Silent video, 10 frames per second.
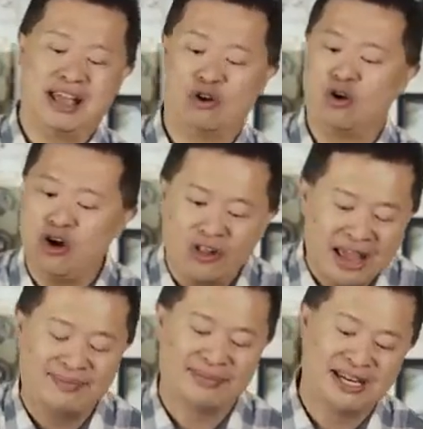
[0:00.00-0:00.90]
And all
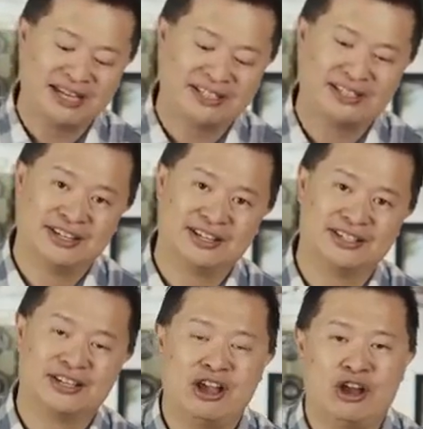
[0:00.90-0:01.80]
that means
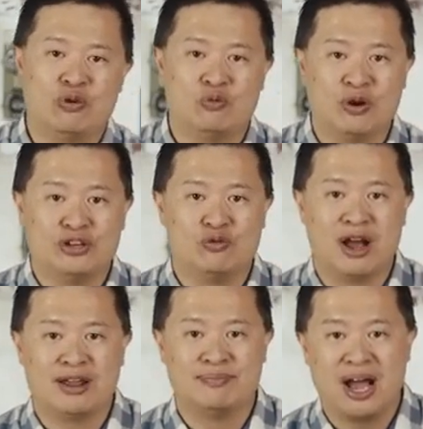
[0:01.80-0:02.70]
is when you
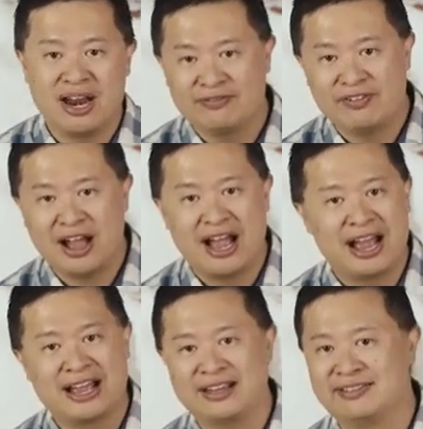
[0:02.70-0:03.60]
want to
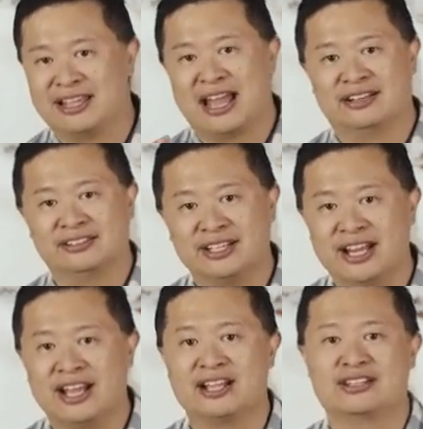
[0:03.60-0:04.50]
modify the
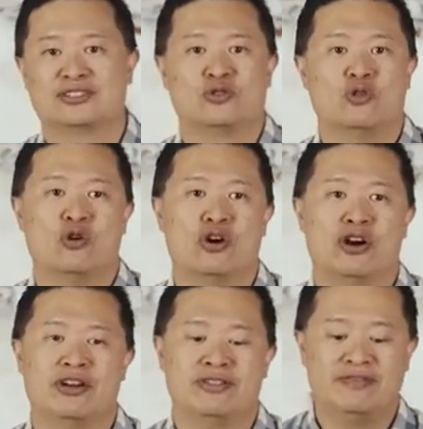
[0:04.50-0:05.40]
analytics
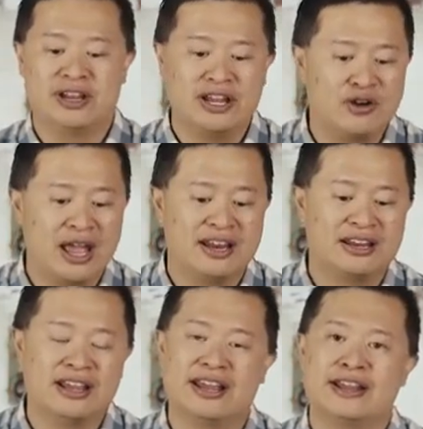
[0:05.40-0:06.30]
or the video
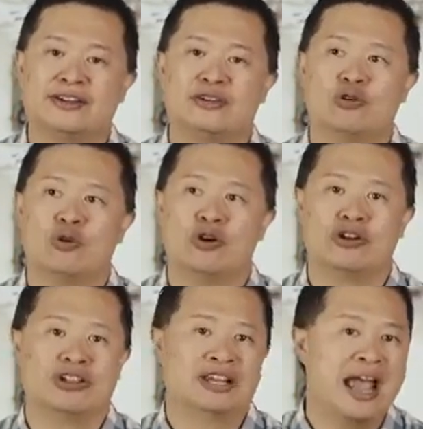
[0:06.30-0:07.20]
editing
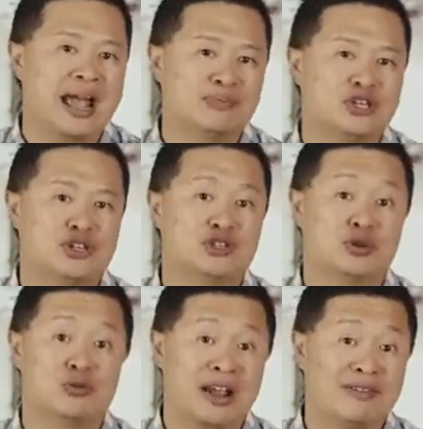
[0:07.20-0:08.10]
or the captions
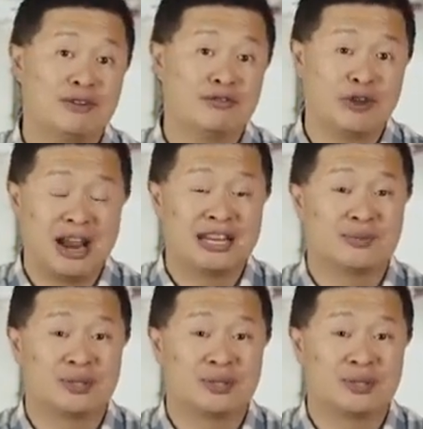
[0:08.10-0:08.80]
or whatever for any